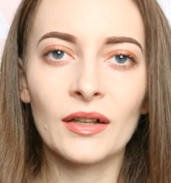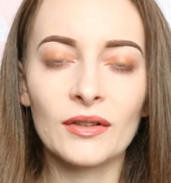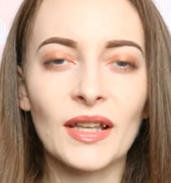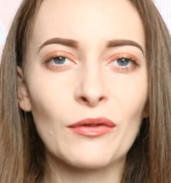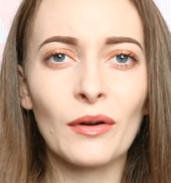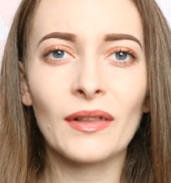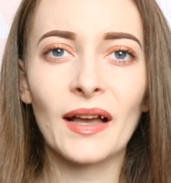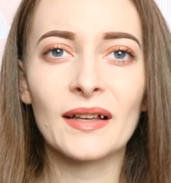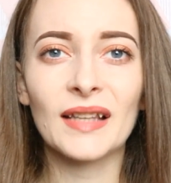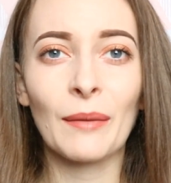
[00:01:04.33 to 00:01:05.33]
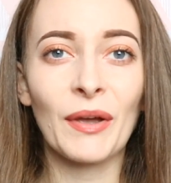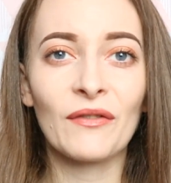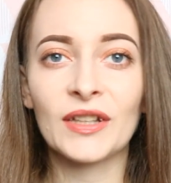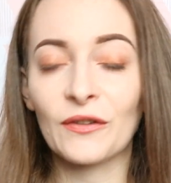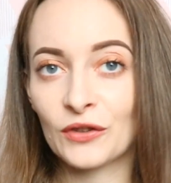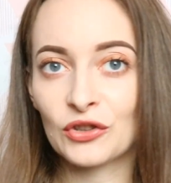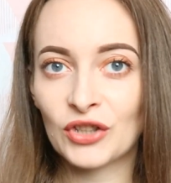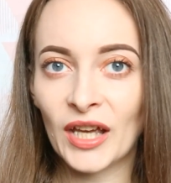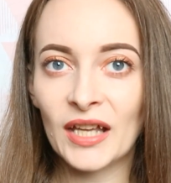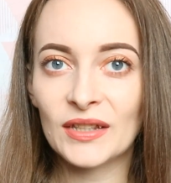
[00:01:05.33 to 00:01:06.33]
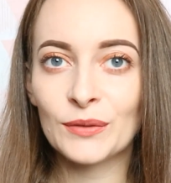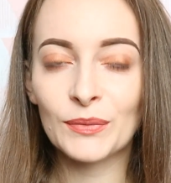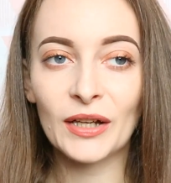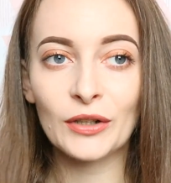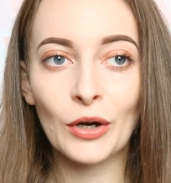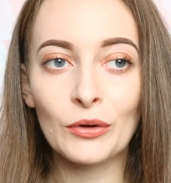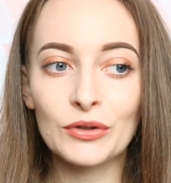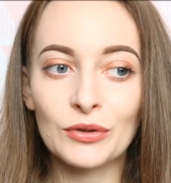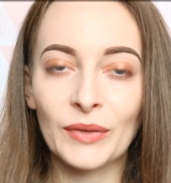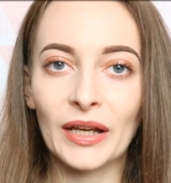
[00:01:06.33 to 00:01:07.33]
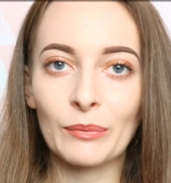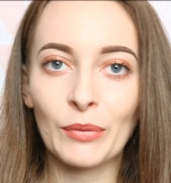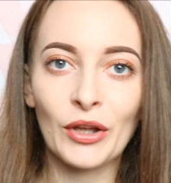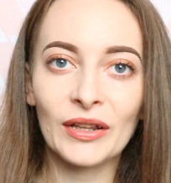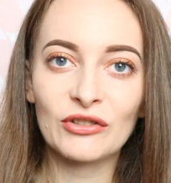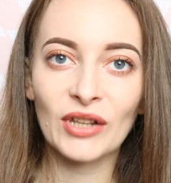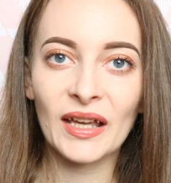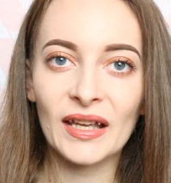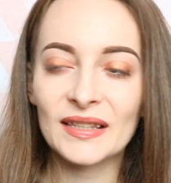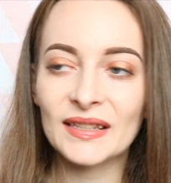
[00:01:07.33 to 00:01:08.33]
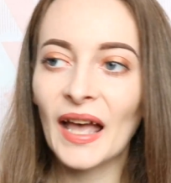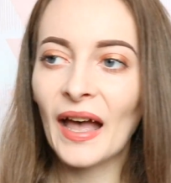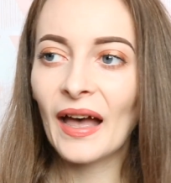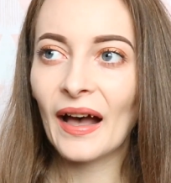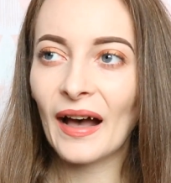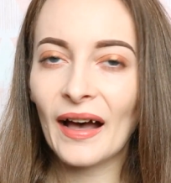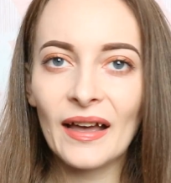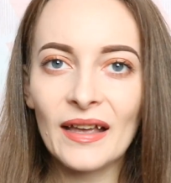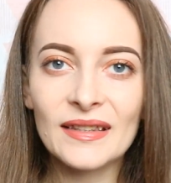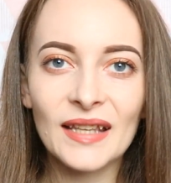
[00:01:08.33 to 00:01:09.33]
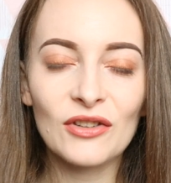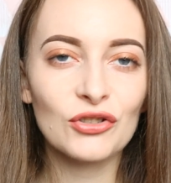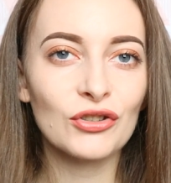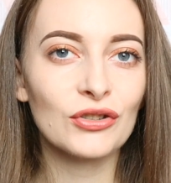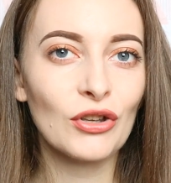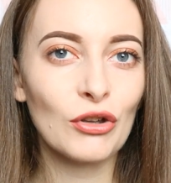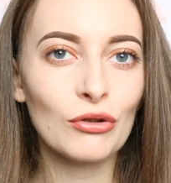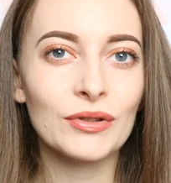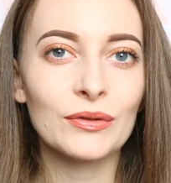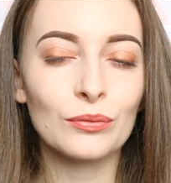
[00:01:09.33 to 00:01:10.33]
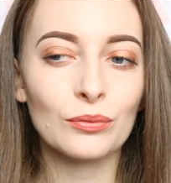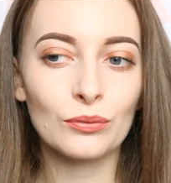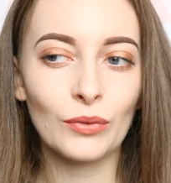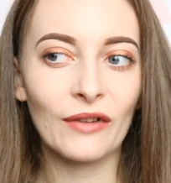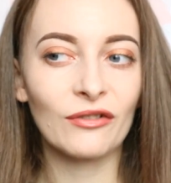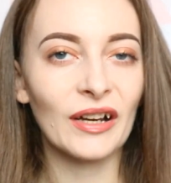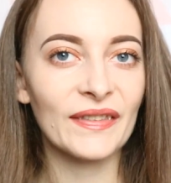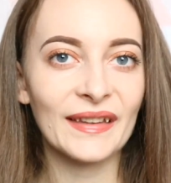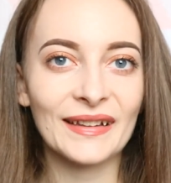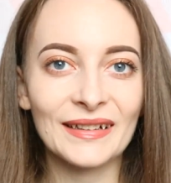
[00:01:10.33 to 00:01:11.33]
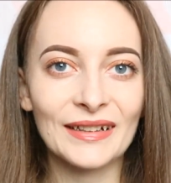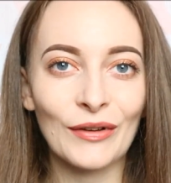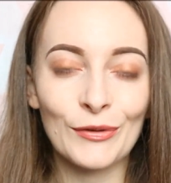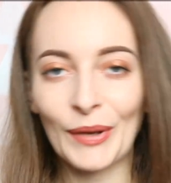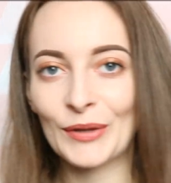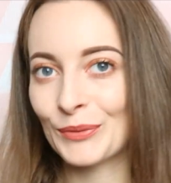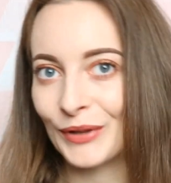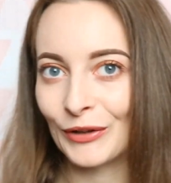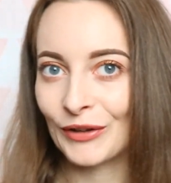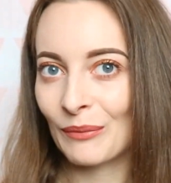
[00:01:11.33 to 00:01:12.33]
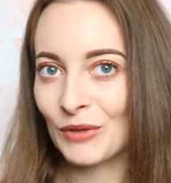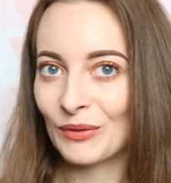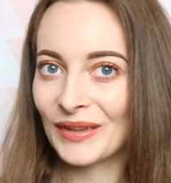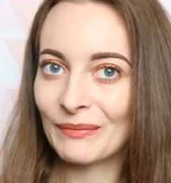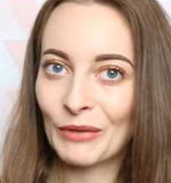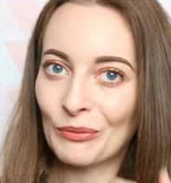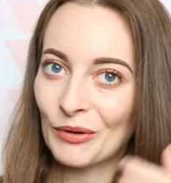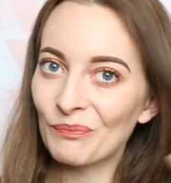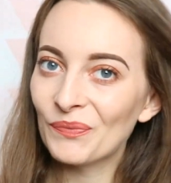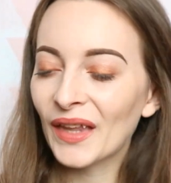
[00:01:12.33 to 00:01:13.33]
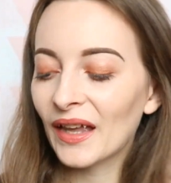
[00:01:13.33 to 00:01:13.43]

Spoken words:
because everyone likes a bit of a different shade. Some like gold, some like pearly shades. I tend to just use whatever I think goes best with the look I'm doing at the moment.